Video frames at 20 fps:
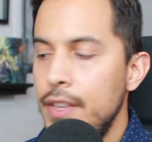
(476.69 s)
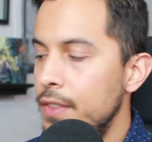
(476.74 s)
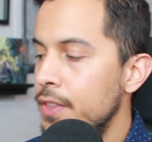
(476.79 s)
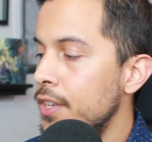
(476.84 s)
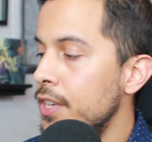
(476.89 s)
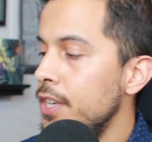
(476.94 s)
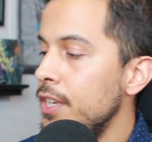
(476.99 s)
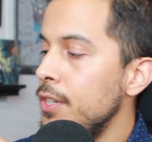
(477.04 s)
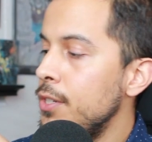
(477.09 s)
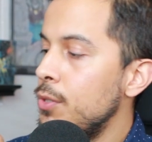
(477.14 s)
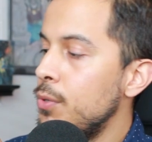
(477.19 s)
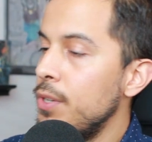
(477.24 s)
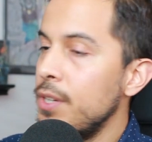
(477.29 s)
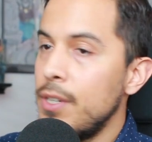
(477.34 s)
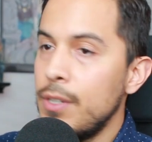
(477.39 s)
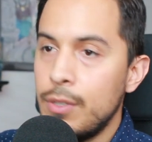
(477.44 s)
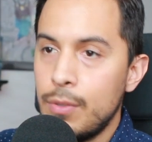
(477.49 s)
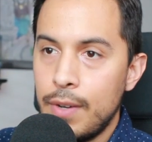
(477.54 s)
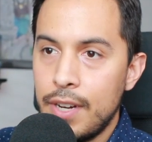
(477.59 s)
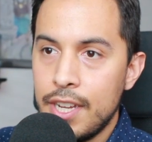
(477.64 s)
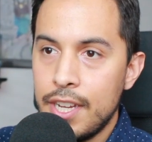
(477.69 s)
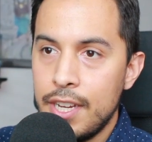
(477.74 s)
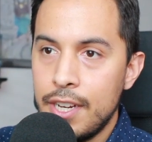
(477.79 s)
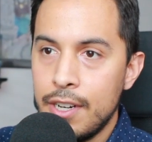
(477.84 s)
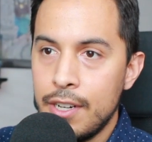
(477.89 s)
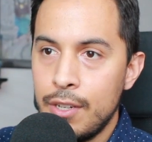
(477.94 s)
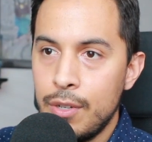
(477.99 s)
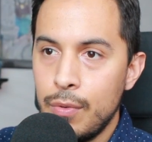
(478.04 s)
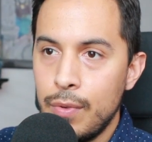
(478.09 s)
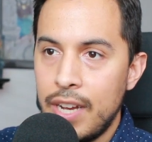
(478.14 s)
The triggers right
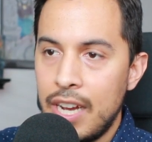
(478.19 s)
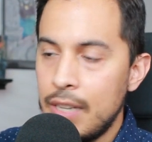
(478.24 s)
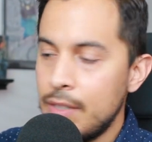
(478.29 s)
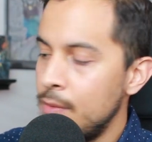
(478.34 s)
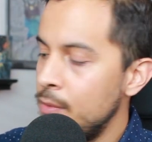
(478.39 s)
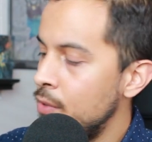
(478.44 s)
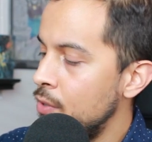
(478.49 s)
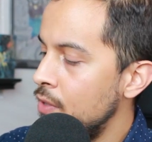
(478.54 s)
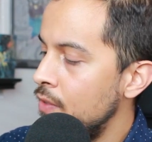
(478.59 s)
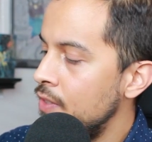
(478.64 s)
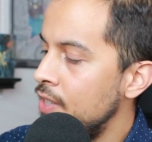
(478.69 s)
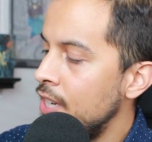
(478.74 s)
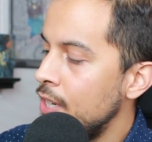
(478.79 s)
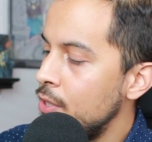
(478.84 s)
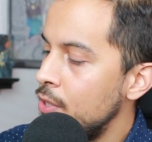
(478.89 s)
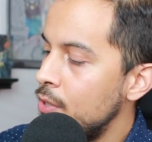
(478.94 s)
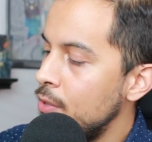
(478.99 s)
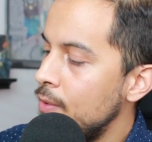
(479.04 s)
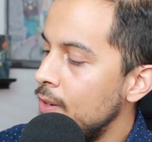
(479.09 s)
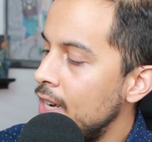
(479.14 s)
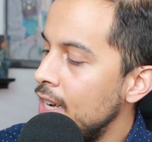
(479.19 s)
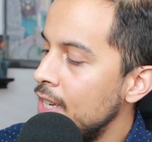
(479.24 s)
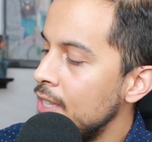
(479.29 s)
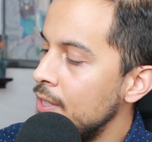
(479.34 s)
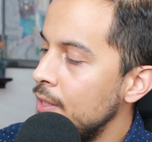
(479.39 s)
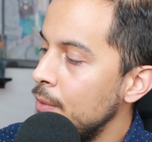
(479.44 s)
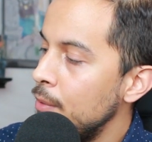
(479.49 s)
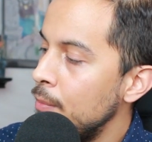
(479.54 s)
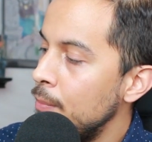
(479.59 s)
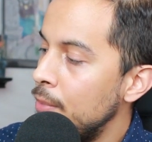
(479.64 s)
here do have some sort of
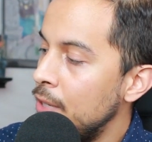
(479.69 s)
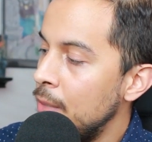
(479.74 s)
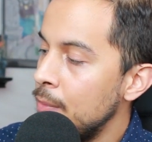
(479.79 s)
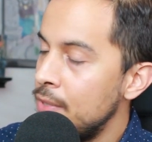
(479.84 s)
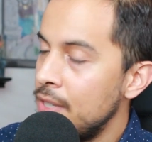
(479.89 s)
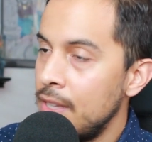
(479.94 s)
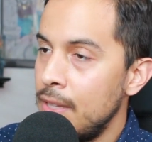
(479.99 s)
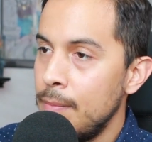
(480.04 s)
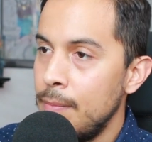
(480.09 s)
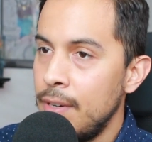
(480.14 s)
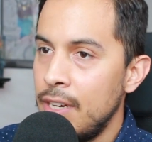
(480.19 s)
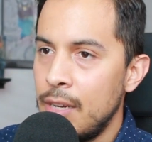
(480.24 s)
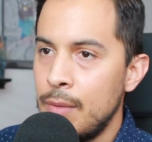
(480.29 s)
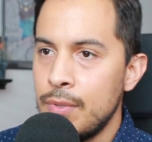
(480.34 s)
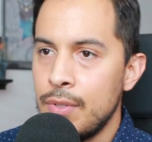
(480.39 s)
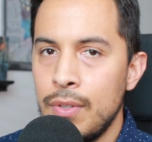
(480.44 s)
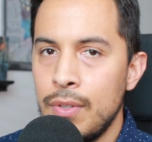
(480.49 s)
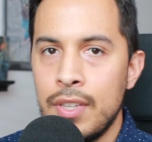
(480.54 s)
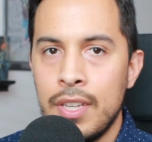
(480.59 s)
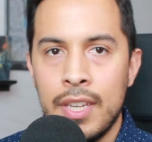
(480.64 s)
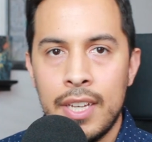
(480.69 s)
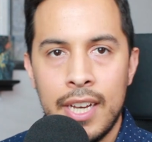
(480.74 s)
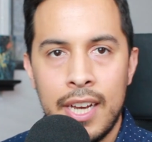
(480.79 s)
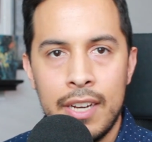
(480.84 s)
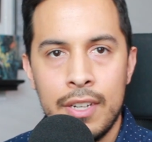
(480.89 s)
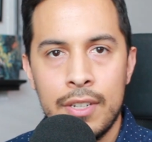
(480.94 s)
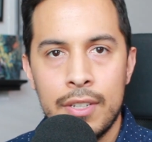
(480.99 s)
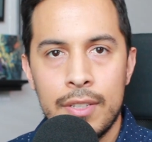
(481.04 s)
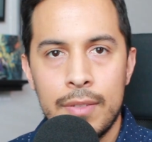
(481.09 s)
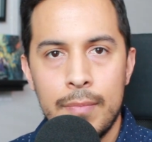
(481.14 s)
texturized little bumps at the bottom, can
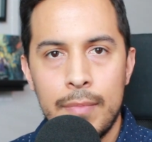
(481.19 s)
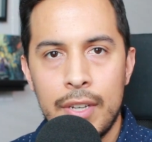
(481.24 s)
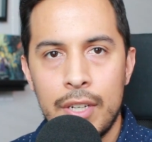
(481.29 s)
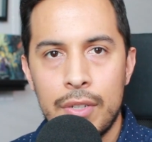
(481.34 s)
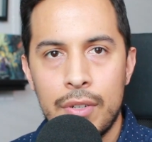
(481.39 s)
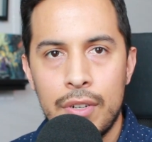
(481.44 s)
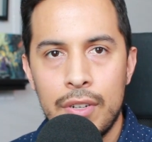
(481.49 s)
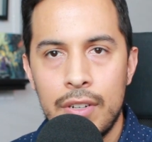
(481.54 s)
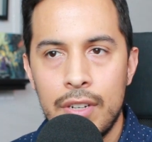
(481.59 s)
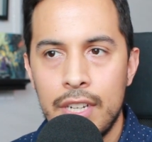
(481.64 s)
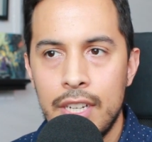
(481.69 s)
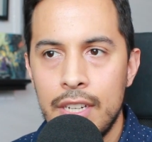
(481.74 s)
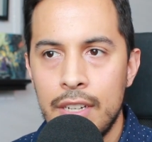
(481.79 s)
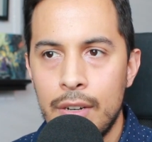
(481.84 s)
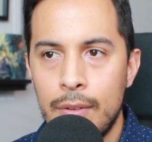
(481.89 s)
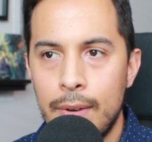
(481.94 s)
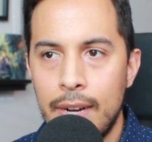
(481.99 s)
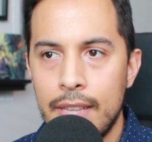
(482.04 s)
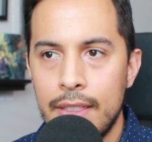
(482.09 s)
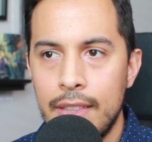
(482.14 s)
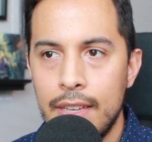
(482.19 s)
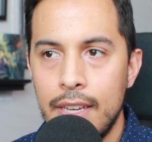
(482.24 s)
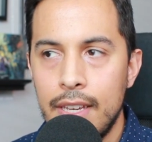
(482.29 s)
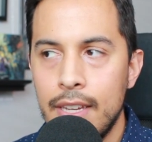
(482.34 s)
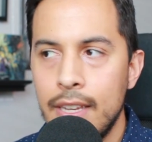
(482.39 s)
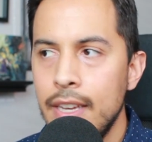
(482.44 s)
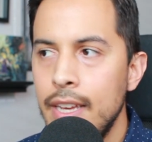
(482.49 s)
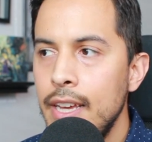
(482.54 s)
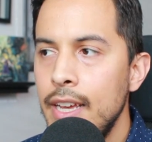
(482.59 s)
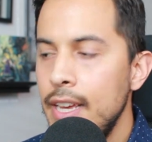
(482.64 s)
kind of just make sure you're hitting the right
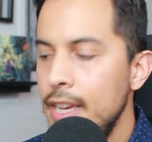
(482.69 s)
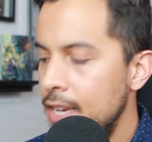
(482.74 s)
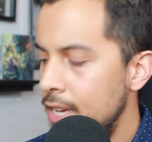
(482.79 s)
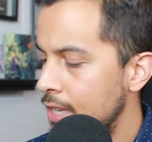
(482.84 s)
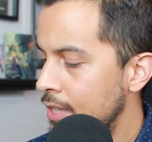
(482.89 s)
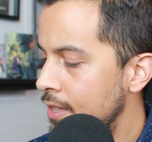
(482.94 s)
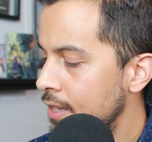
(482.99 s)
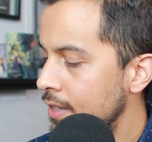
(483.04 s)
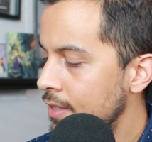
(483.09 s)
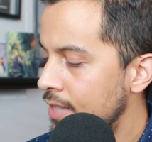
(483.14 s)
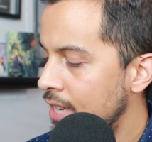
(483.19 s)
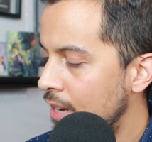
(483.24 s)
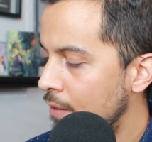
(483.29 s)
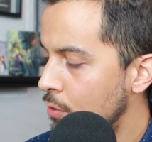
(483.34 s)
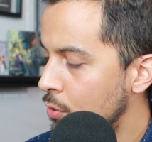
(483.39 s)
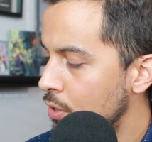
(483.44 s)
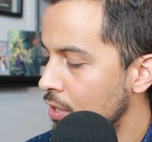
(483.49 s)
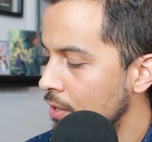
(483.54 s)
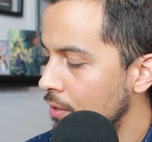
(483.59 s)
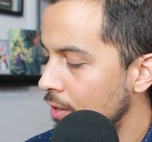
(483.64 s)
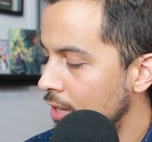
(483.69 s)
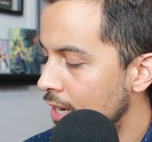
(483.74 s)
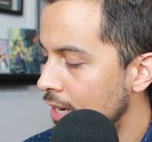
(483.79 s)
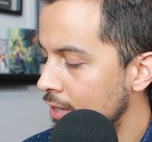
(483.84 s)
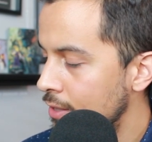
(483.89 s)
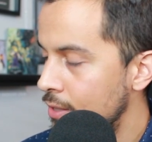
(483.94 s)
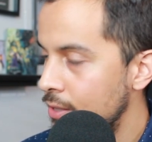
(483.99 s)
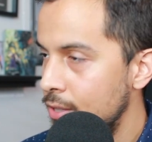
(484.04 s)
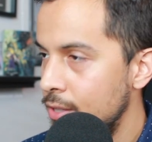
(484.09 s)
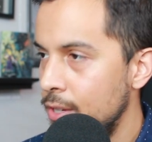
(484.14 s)
thing. It does have trigger
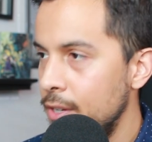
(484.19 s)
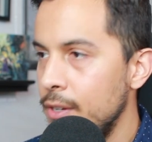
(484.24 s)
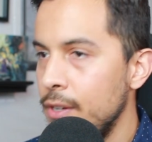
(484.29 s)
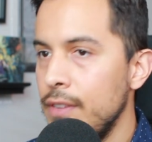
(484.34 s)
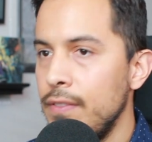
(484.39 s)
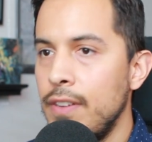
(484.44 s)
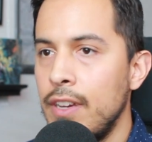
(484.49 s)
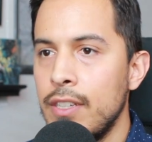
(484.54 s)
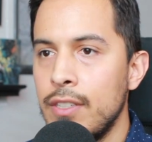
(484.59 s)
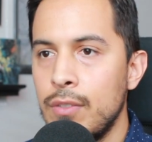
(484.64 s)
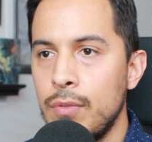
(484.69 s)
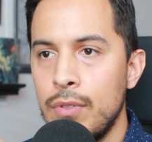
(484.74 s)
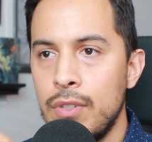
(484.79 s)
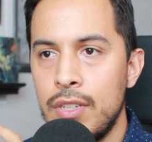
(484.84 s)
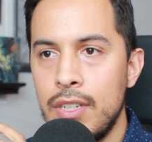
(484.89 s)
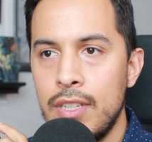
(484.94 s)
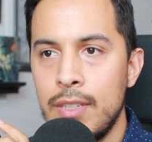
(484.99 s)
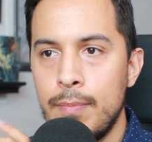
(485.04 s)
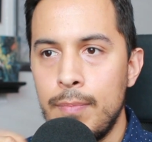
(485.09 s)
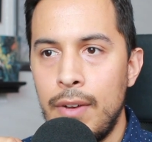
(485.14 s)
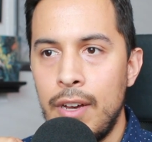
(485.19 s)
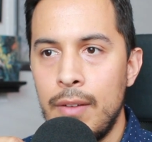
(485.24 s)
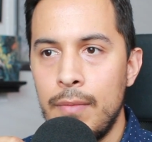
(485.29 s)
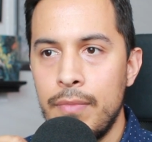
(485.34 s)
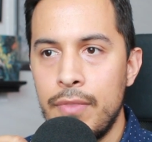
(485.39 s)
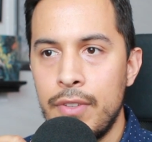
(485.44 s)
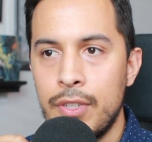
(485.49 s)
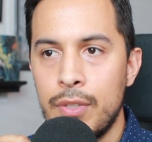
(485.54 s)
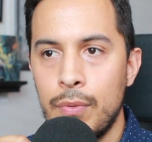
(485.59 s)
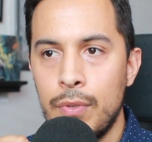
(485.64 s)
locks, so if I switch these
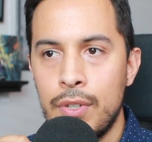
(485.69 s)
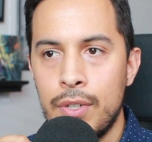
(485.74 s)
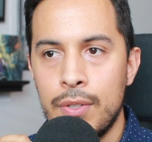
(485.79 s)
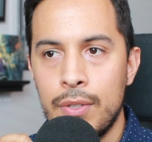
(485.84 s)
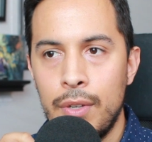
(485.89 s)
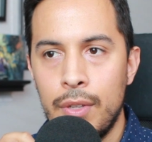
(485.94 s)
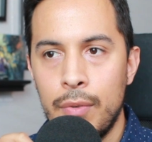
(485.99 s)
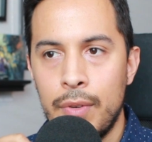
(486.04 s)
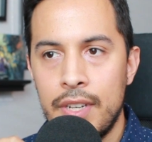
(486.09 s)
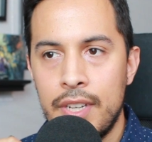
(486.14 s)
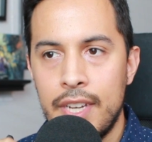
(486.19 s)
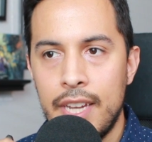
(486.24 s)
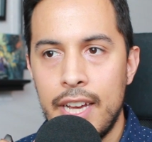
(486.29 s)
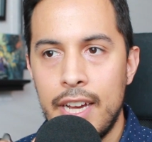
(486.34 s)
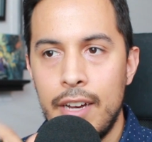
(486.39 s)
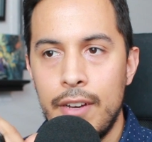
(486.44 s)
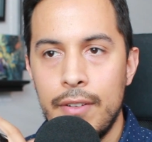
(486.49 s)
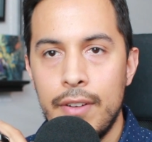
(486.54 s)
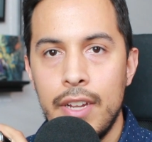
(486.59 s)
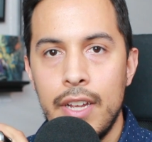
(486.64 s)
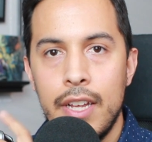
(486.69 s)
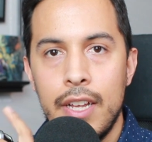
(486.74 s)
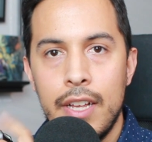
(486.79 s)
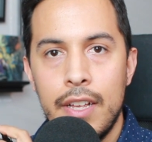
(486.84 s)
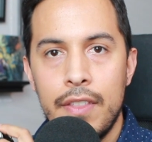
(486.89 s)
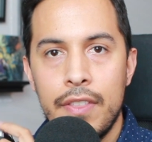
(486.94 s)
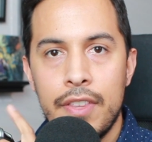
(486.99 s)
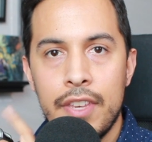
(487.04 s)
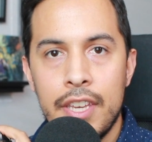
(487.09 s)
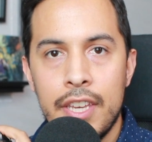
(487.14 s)
bump these switches all the way down,
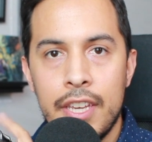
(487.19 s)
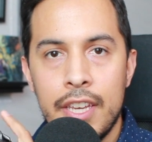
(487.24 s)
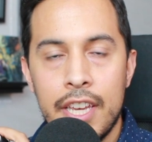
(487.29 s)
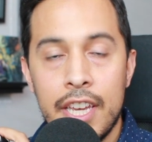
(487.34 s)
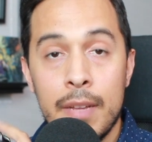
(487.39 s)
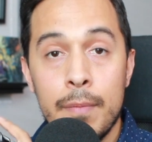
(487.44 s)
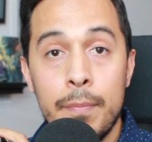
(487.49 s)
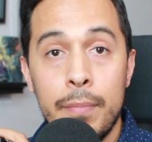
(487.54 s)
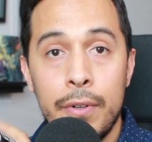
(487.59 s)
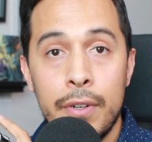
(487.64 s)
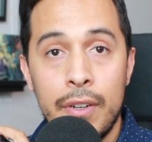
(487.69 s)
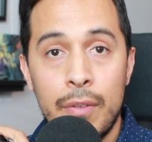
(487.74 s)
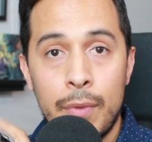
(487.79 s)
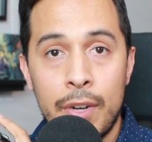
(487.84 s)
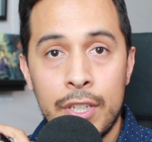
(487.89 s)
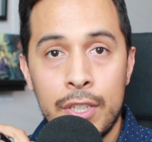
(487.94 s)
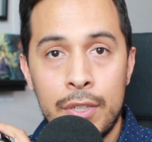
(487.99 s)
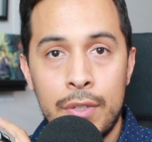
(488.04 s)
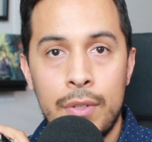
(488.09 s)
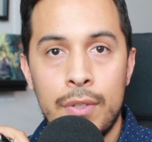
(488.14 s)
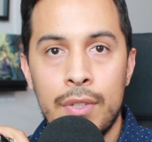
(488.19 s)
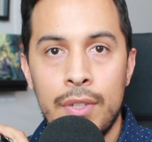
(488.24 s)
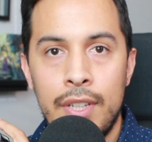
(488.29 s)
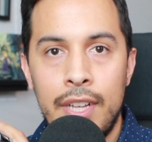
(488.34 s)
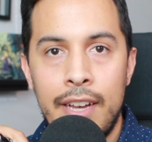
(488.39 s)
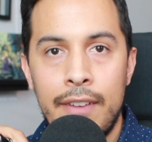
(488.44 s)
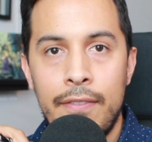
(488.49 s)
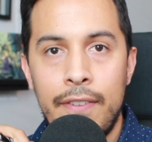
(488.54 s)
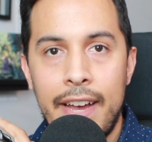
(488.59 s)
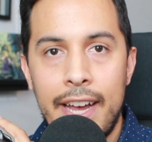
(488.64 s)
the input registers a
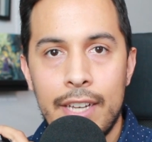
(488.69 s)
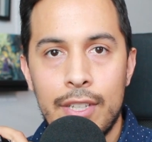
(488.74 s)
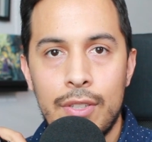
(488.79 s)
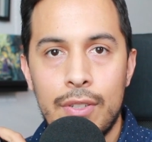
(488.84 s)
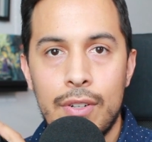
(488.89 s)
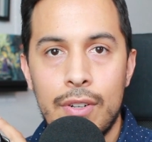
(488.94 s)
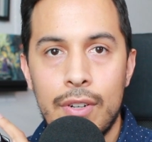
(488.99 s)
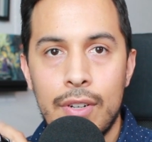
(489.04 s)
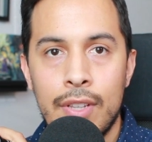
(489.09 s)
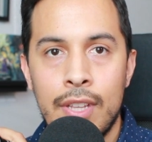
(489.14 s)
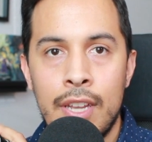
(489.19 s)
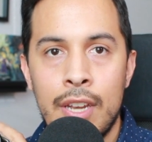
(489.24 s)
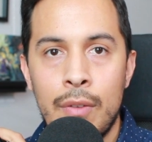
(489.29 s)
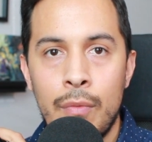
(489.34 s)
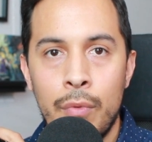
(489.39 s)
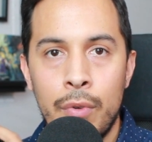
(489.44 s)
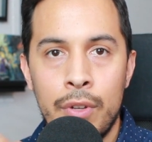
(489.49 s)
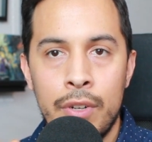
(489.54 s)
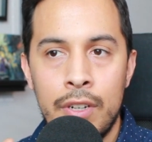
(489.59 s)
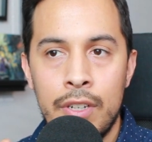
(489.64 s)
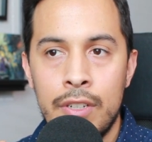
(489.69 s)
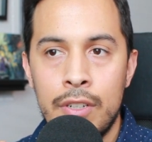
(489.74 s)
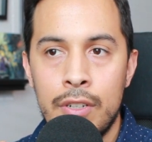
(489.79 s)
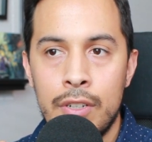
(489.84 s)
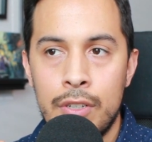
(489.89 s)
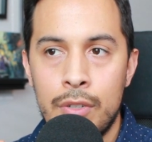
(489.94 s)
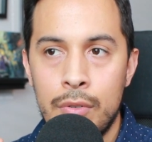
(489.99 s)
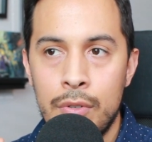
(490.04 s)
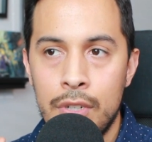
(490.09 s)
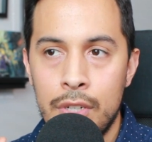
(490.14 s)
lot faster than it would
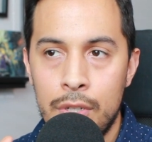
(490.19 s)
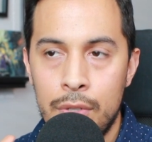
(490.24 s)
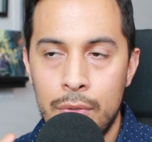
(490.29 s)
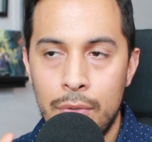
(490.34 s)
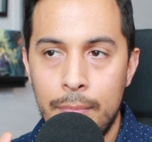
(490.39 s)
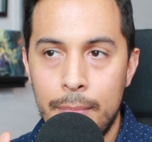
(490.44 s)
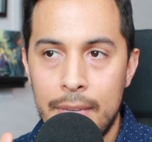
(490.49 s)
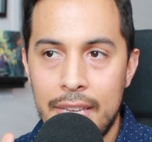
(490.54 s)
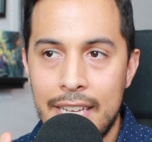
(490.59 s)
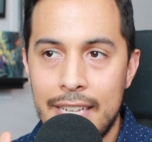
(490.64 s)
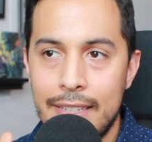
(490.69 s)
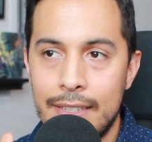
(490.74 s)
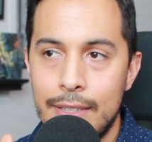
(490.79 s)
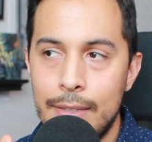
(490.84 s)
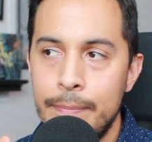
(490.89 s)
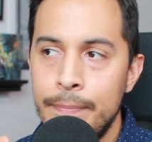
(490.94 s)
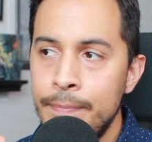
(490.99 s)
under traditional means.